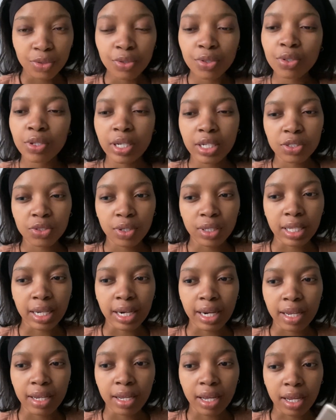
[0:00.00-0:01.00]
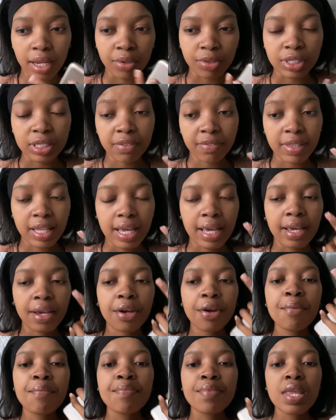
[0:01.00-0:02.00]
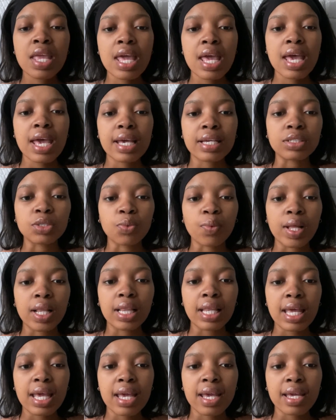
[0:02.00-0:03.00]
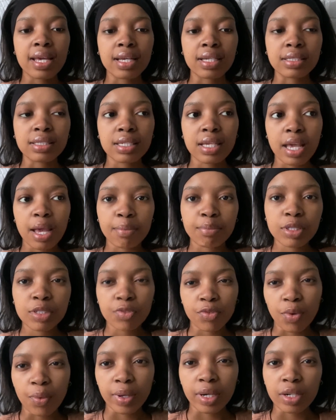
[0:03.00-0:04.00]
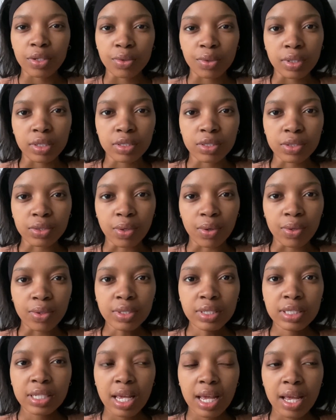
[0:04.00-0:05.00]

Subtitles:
You guys saw that I received the hair, as well as caps for when I do installs.